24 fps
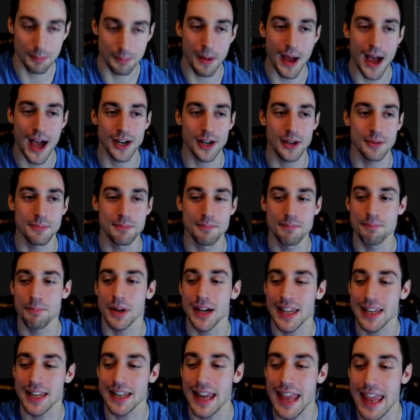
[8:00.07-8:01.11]
bottom,
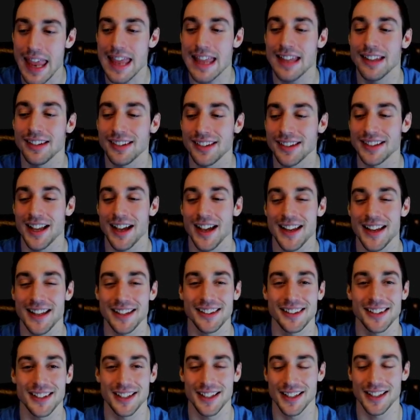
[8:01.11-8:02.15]
but it is
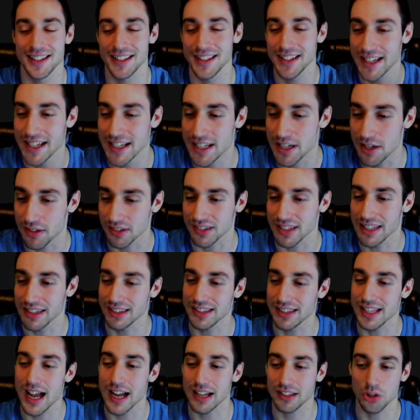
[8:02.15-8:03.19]
nice to you know see
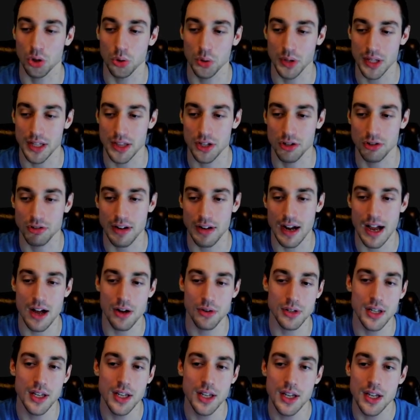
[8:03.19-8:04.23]
stocks holding their
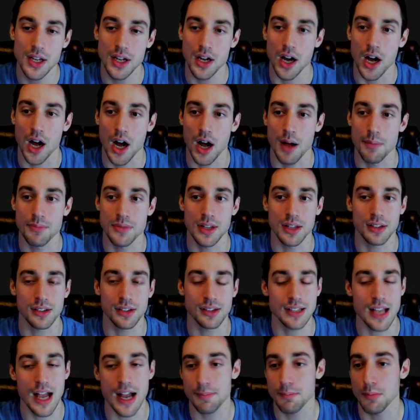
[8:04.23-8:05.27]
ground. Um, the
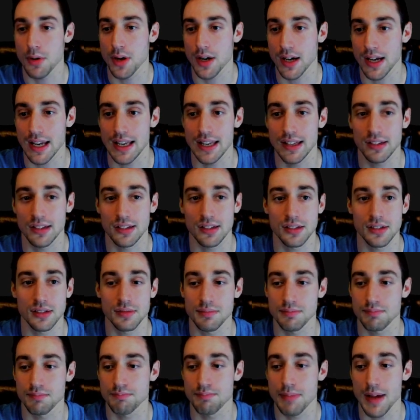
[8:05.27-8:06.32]
stock market has
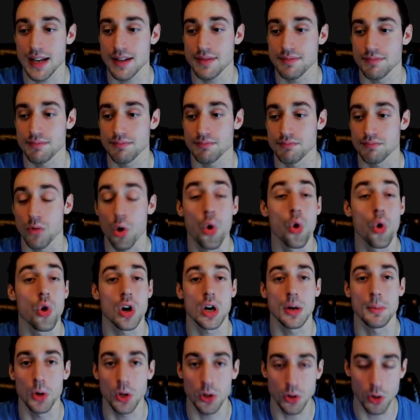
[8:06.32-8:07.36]
been
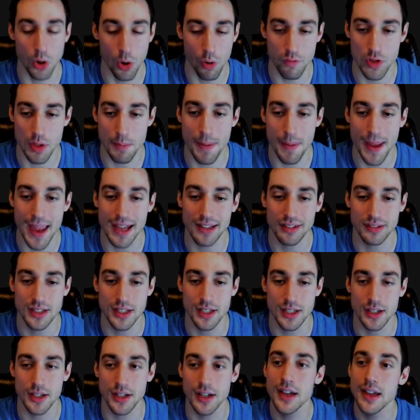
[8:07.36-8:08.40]
horrible over the past
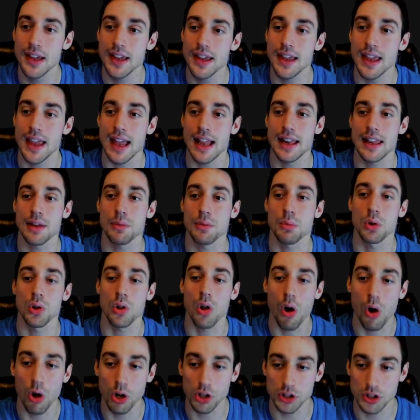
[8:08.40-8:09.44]
year, and it will
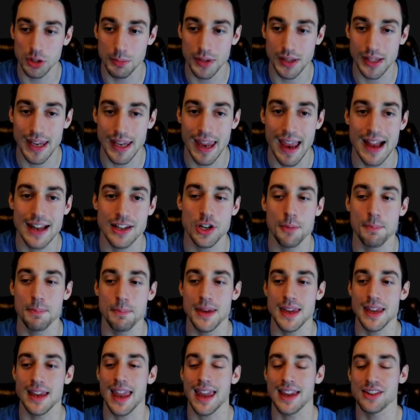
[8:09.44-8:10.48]
ultimately end up
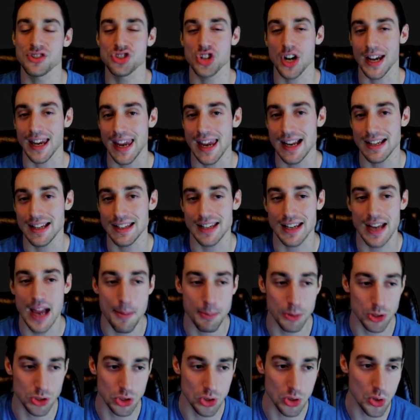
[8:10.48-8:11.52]
being a gigantic
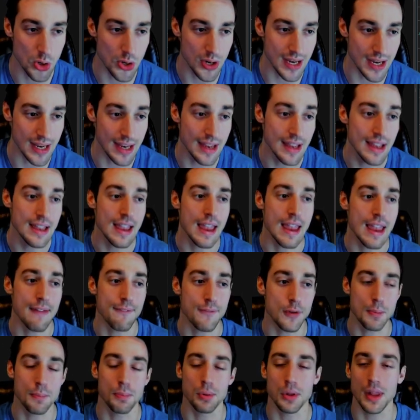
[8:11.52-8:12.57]
opportunity if
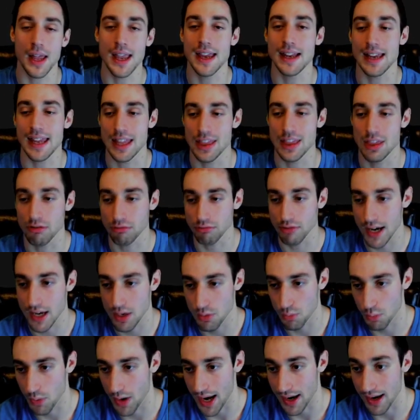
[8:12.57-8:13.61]
you play it in the
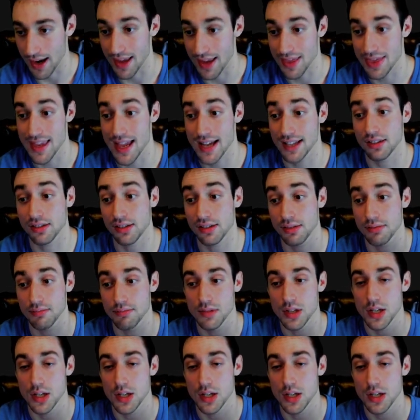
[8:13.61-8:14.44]
right way. And that's